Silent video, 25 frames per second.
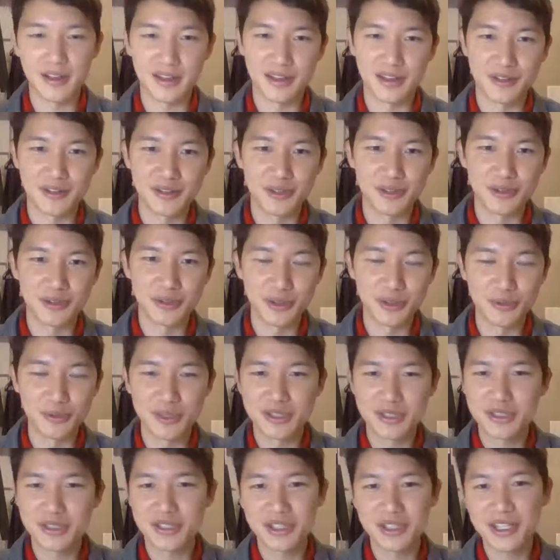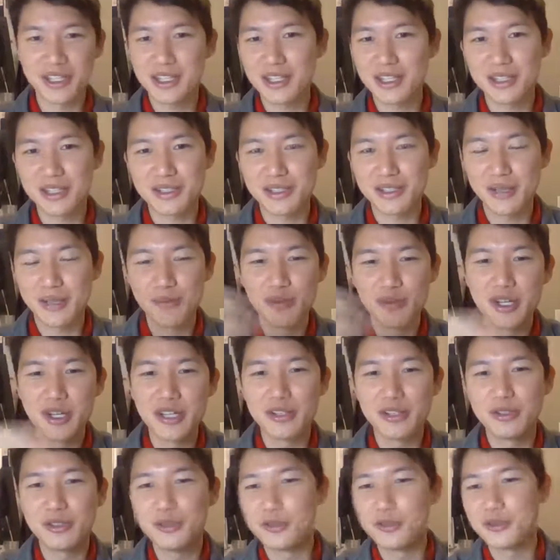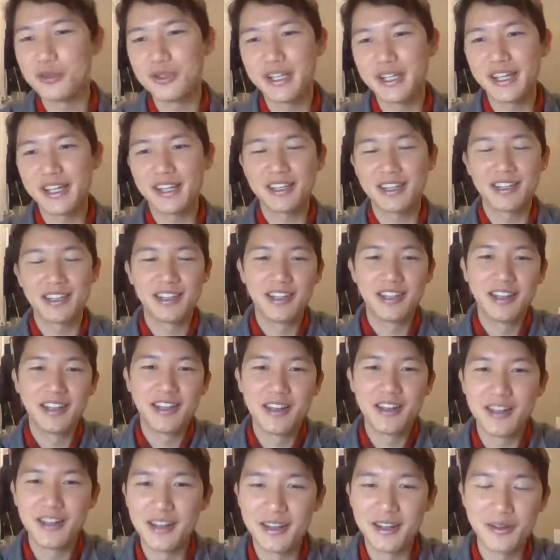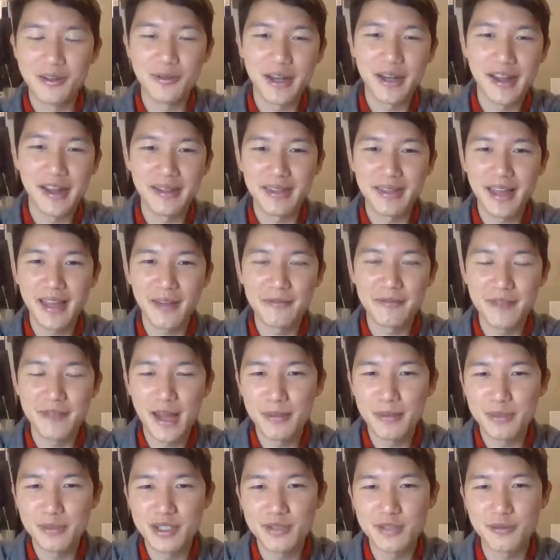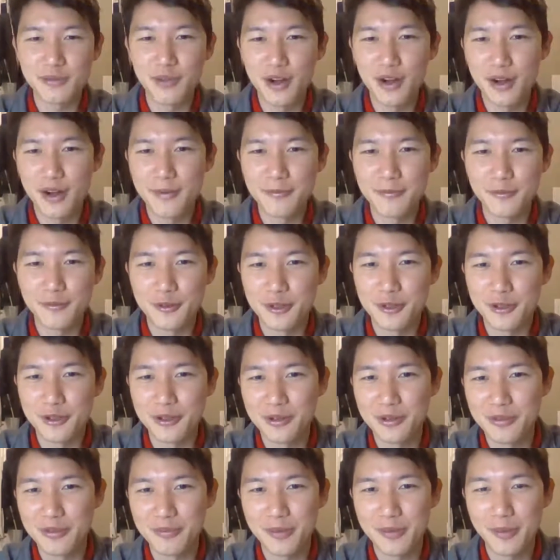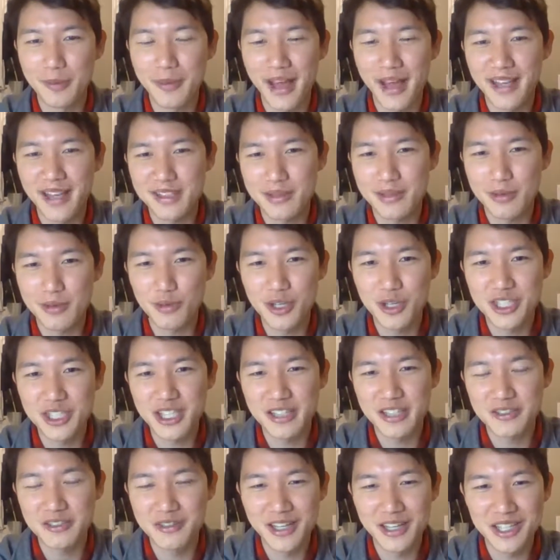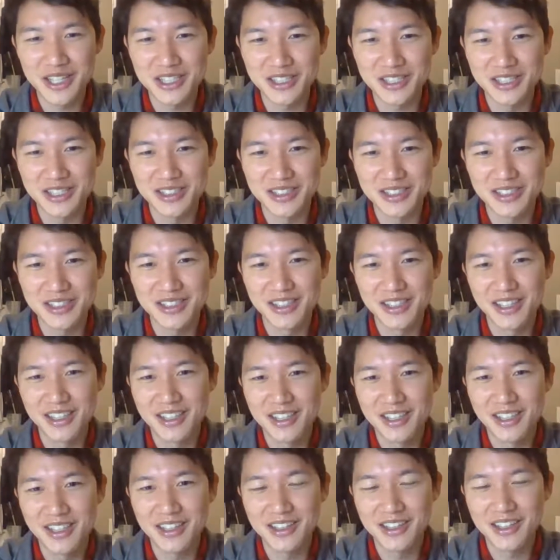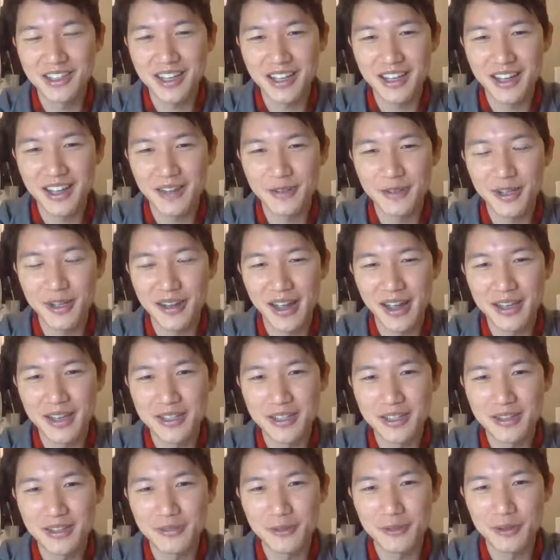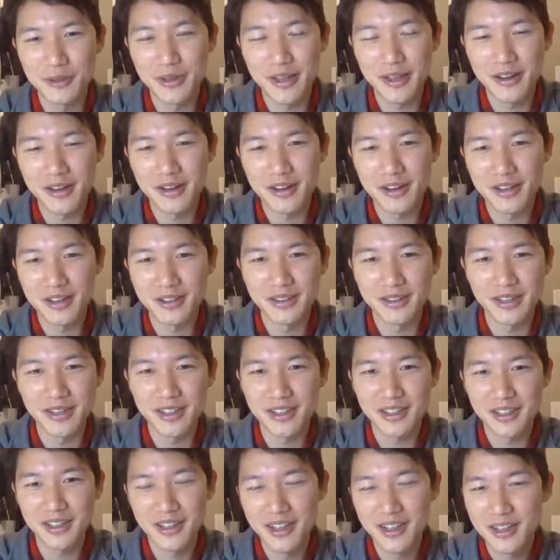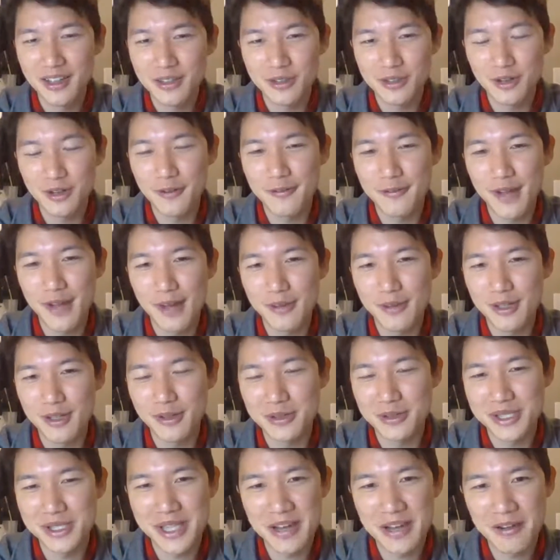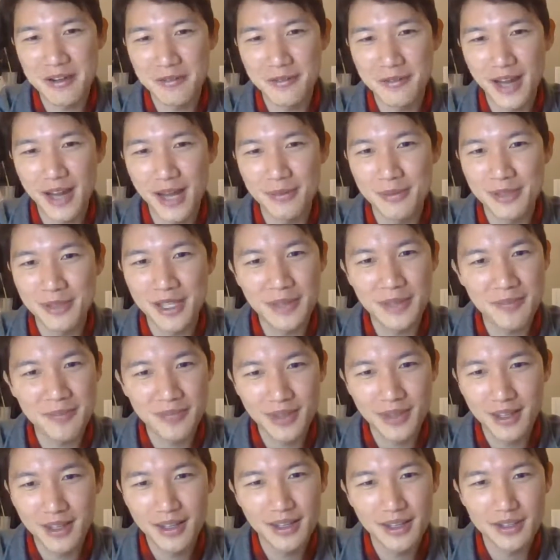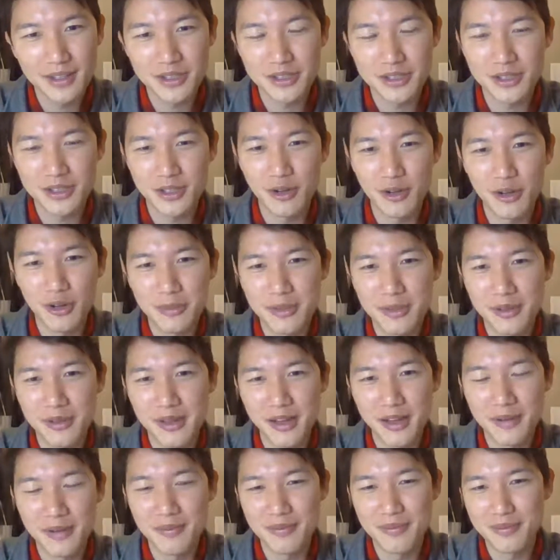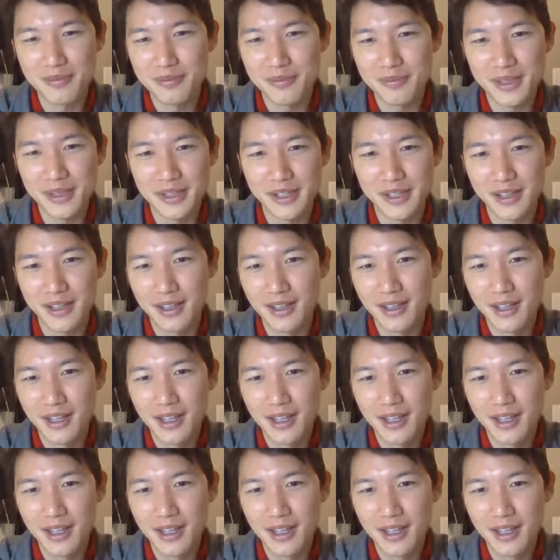I don't know, you would see someone who like ran that family's farm for the past 3 generations, and you kind of have an idea of who they are, and like your family knows their family. Just go up to them and be like,